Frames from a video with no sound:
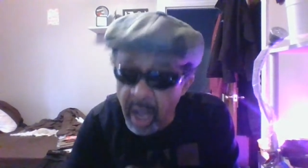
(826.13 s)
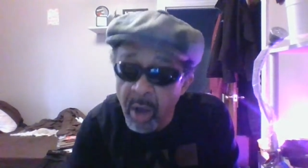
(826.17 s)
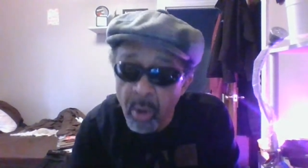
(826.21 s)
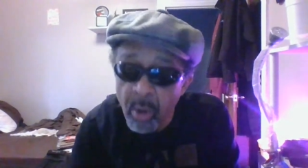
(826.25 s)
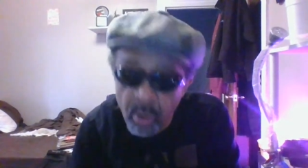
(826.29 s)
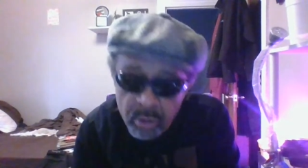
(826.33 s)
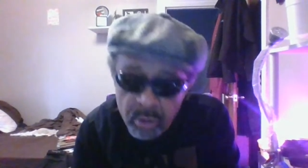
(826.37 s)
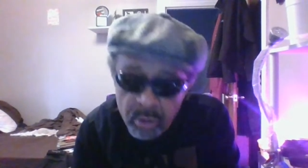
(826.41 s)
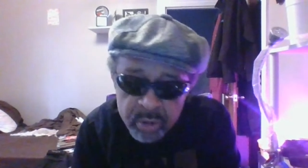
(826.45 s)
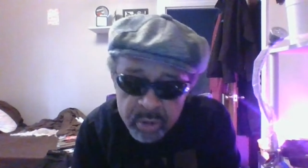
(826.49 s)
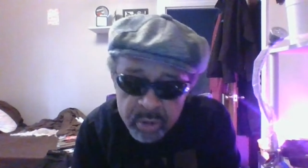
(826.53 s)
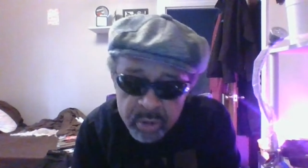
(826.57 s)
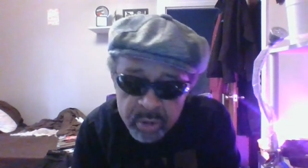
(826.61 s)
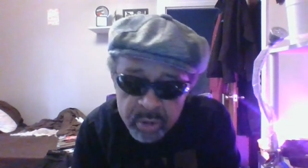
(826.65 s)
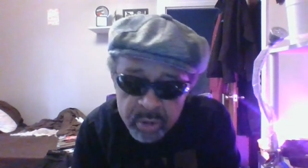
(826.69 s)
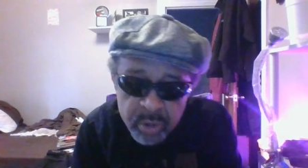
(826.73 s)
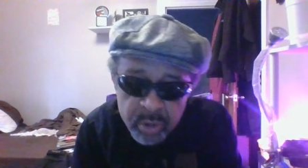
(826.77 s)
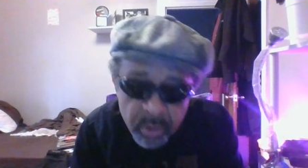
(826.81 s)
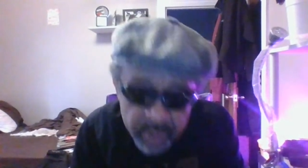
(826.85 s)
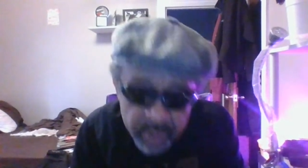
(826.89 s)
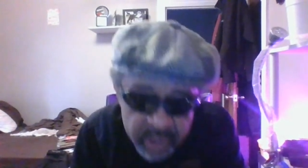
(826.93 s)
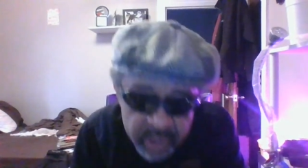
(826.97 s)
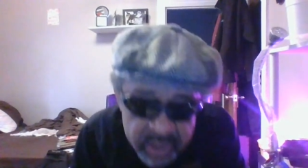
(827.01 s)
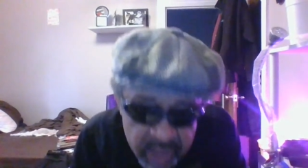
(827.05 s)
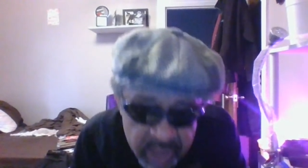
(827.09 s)
are also
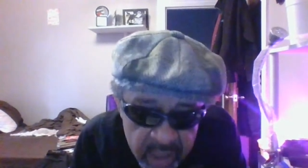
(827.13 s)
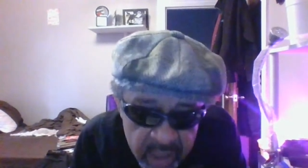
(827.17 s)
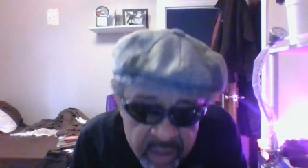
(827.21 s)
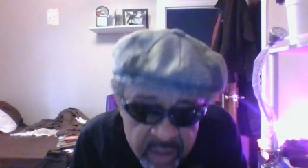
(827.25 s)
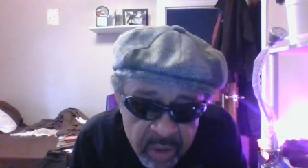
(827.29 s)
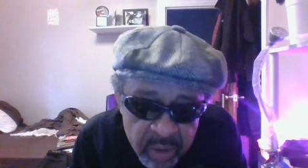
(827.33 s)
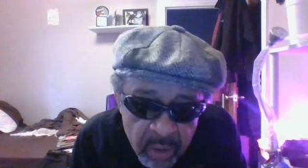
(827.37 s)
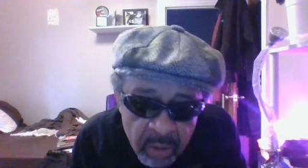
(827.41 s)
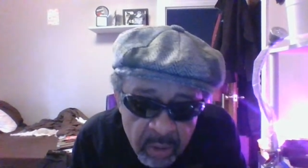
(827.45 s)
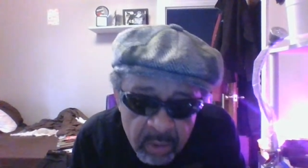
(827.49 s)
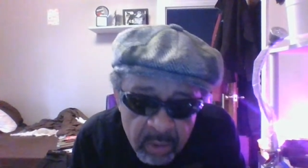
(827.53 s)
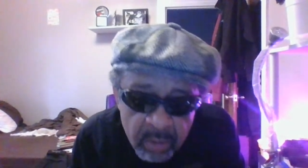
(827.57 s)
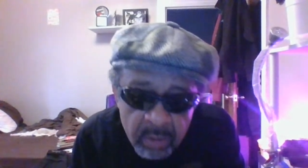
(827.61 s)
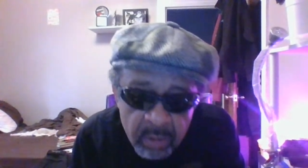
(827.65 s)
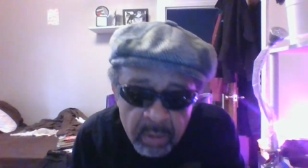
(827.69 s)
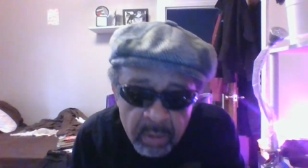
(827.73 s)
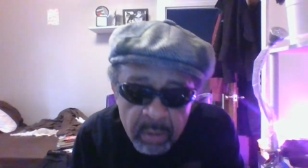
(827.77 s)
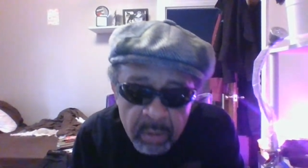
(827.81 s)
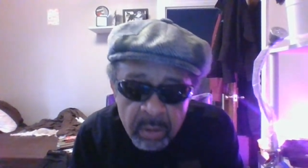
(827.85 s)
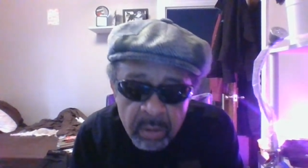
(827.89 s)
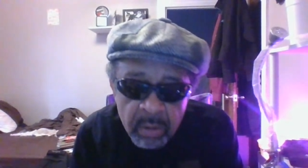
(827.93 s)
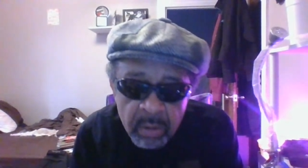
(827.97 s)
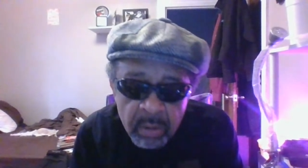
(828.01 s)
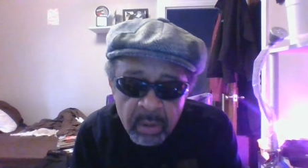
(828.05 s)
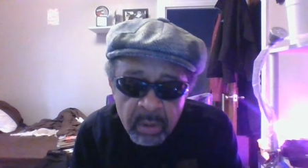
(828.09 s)
essential
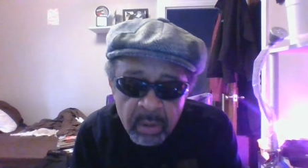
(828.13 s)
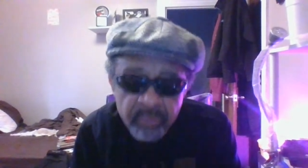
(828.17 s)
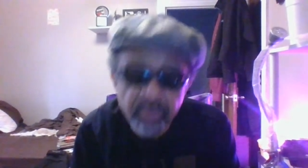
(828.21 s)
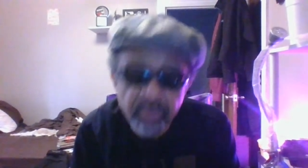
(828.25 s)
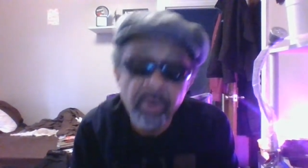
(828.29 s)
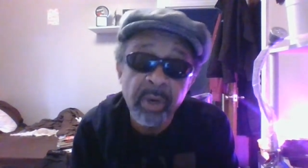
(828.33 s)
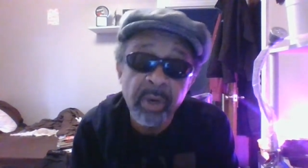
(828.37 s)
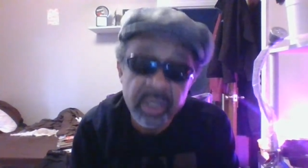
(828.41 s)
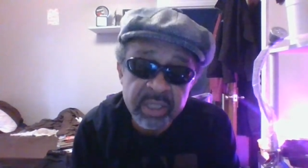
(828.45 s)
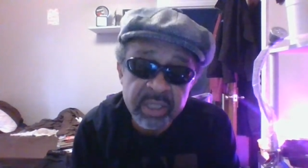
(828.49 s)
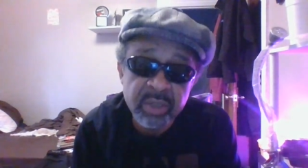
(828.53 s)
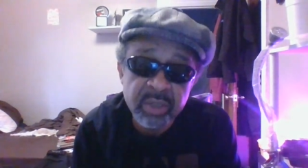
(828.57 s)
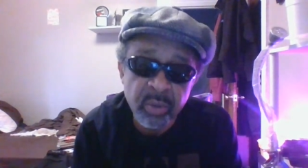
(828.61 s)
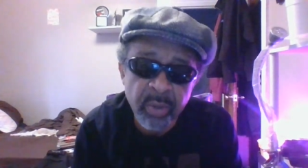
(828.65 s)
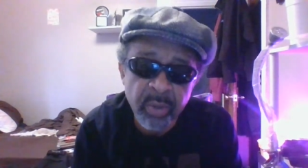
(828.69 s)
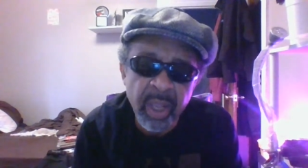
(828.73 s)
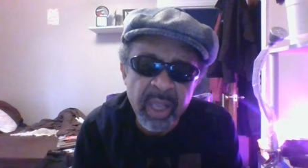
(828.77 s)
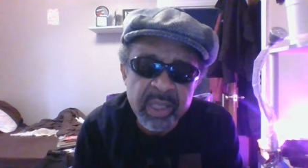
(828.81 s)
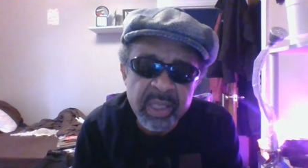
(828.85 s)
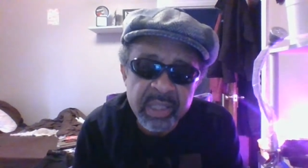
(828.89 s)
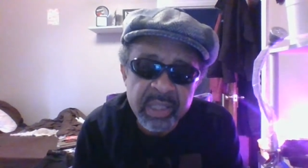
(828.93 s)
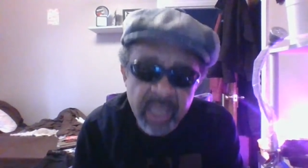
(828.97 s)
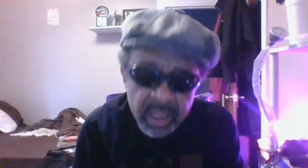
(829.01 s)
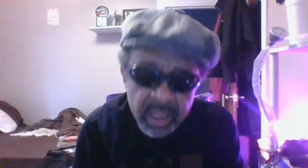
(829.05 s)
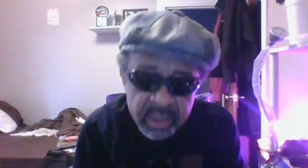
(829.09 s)
for us to
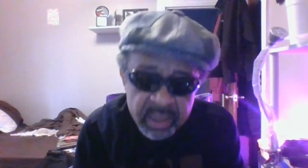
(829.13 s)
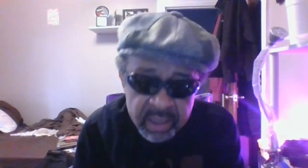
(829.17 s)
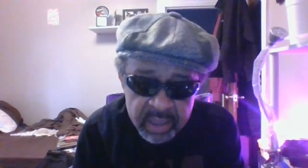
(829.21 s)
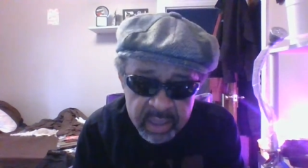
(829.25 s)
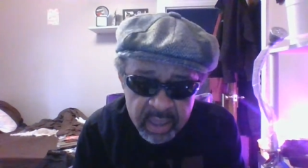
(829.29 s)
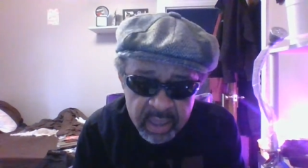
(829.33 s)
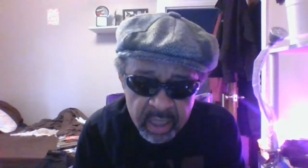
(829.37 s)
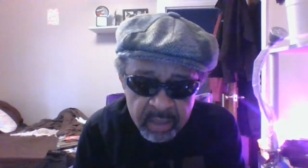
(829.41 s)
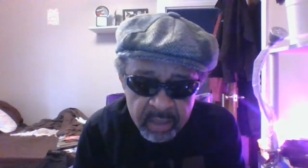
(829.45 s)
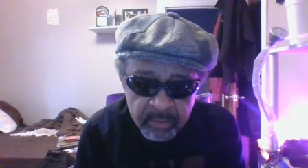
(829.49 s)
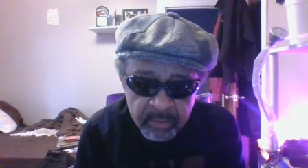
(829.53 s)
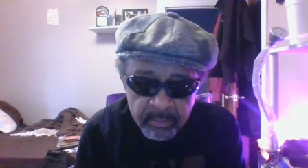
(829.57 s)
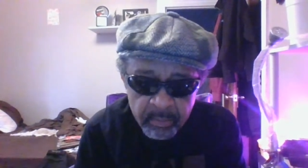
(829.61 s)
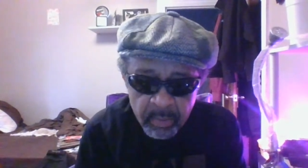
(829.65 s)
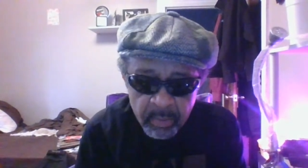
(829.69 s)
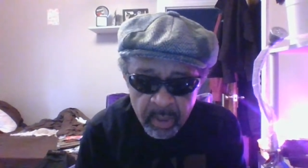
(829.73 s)
exist.